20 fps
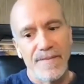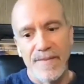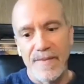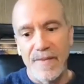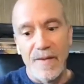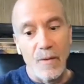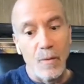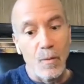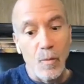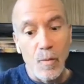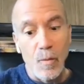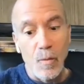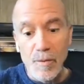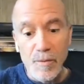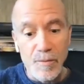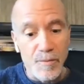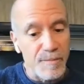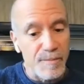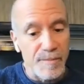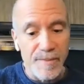the
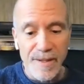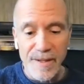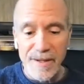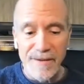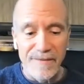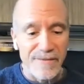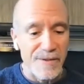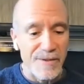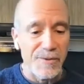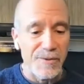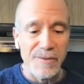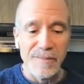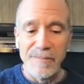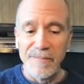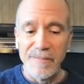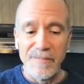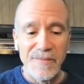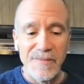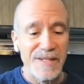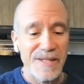womb of
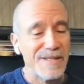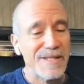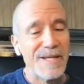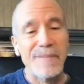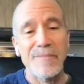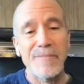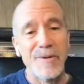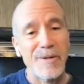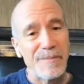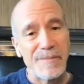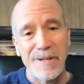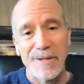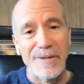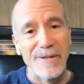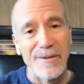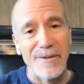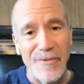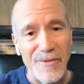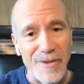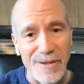new contemporary
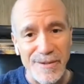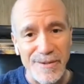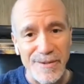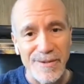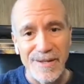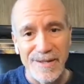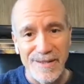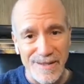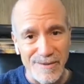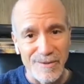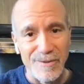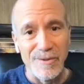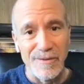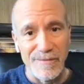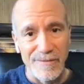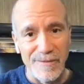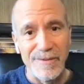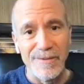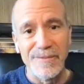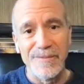American theater at
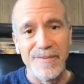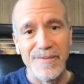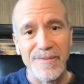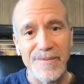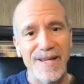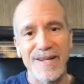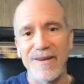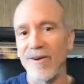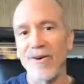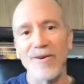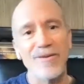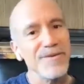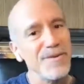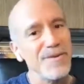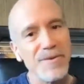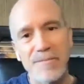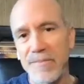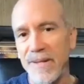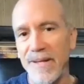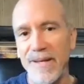Louisville, right? All
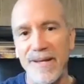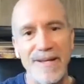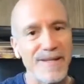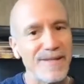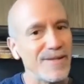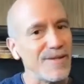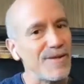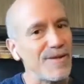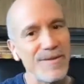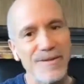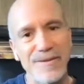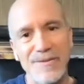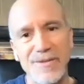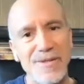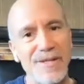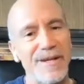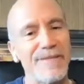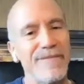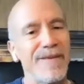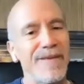new plays, all new
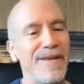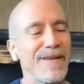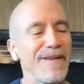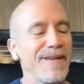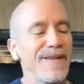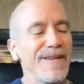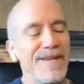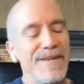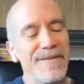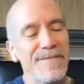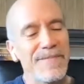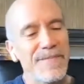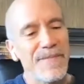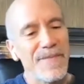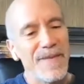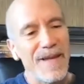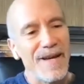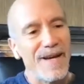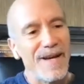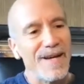stuff.
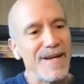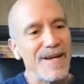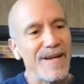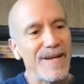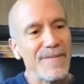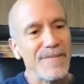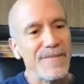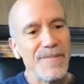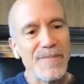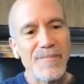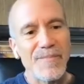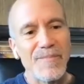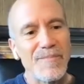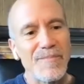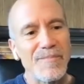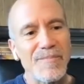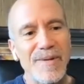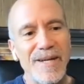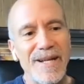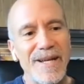Um,
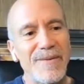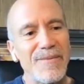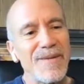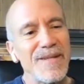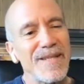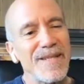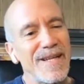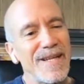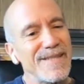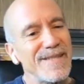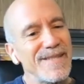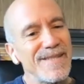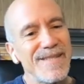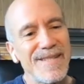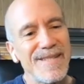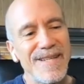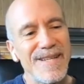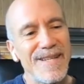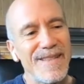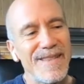but I realized
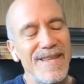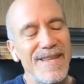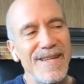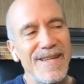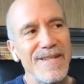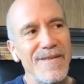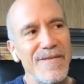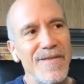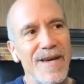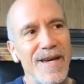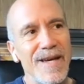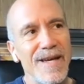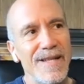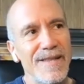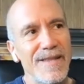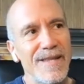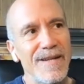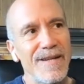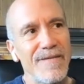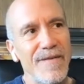at the end of that
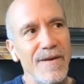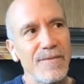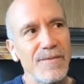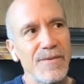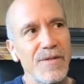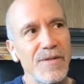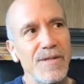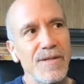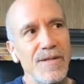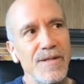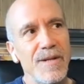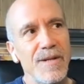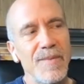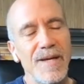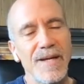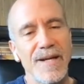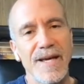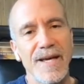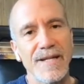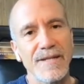if I was still going to be
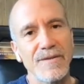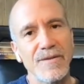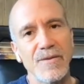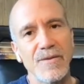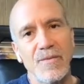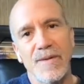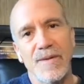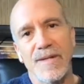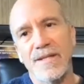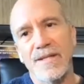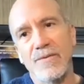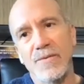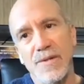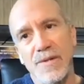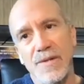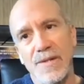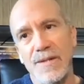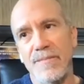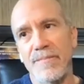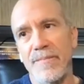an actor, what
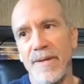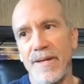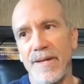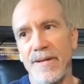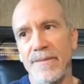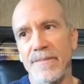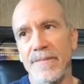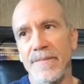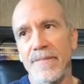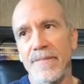interested me,